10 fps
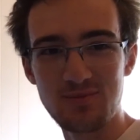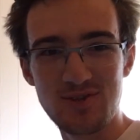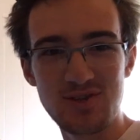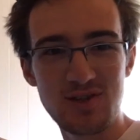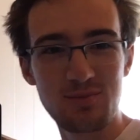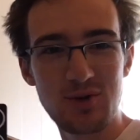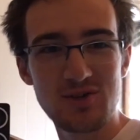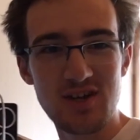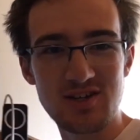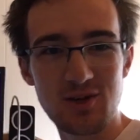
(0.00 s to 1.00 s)
So this
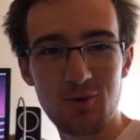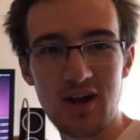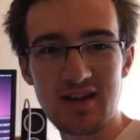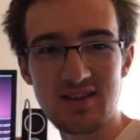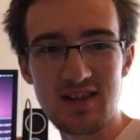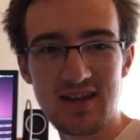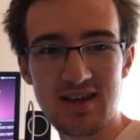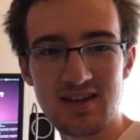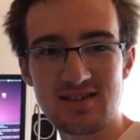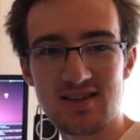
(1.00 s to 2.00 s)
computer's actually running
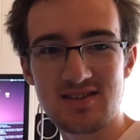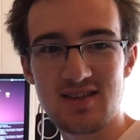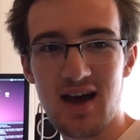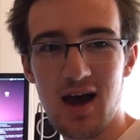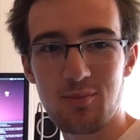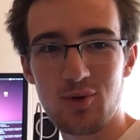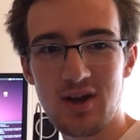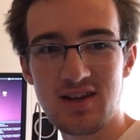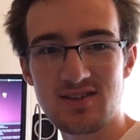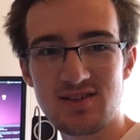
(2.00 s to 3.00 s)
Linux as the
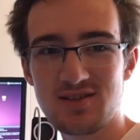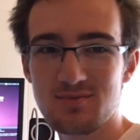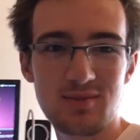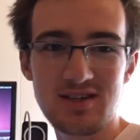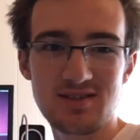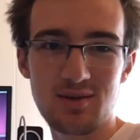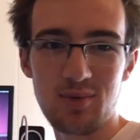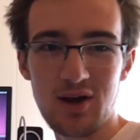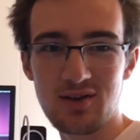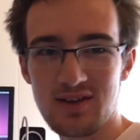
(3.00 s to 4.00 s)
operating system because
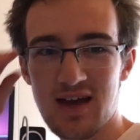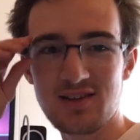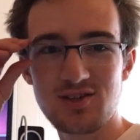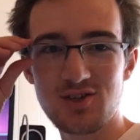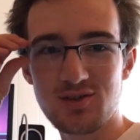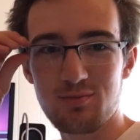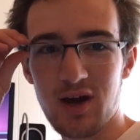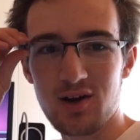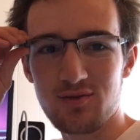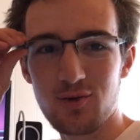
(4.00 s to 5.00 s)
apparently that's just
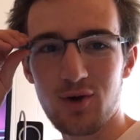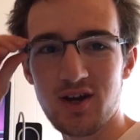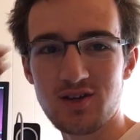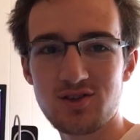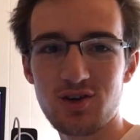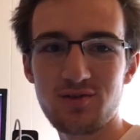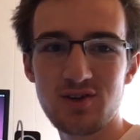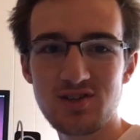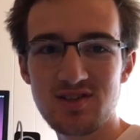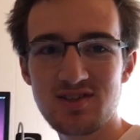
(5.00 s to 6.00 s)
better for running
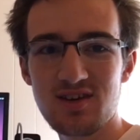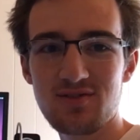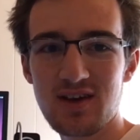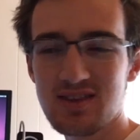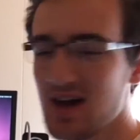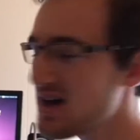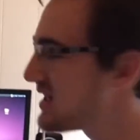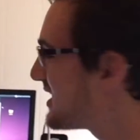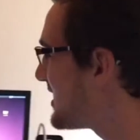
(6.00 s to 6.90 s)
servers and stuff like that.